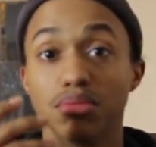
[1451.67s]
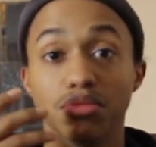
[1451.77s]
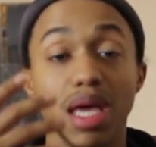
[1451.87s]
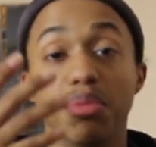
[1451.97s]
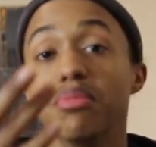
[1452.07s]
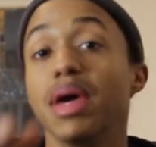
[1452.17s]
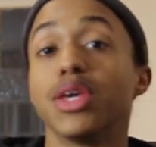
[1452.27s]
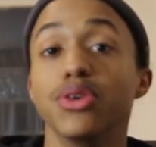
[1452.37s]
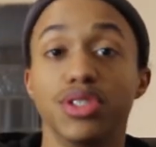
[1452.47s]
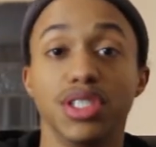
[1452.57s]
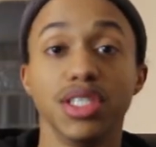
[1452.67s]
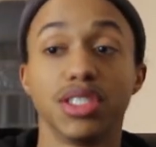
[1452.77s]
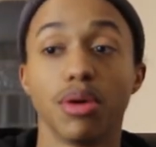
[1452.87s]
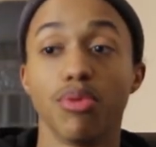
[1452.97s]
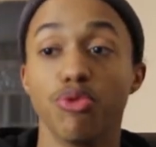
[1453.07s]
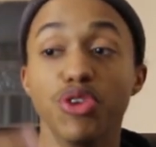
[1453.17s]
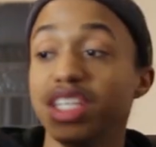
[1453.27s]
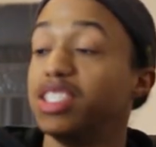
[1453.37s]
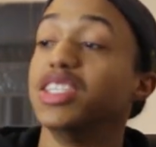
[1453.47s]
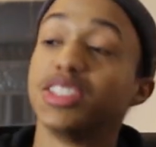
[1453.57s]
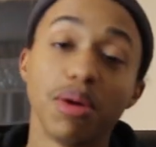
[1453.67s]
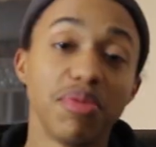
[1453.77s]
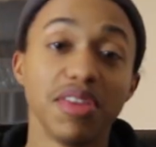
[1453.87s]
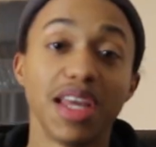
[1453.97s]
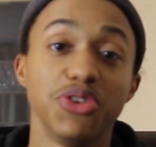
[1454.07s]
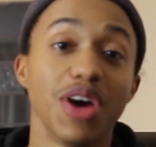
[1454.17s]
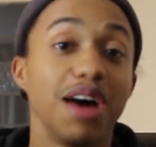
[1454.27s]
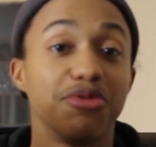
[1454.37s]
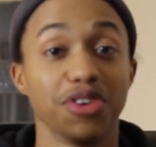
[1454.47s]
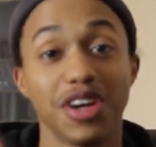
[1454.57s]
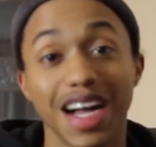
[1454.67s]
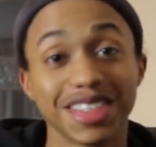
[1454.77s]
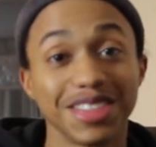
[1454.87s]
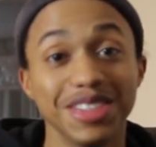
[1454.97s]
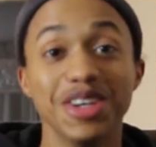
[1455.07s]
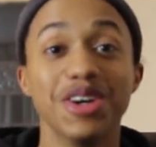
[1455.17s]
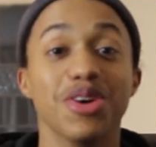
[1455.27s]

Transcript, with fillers: maybe make you see some, re-see something that you have forgotten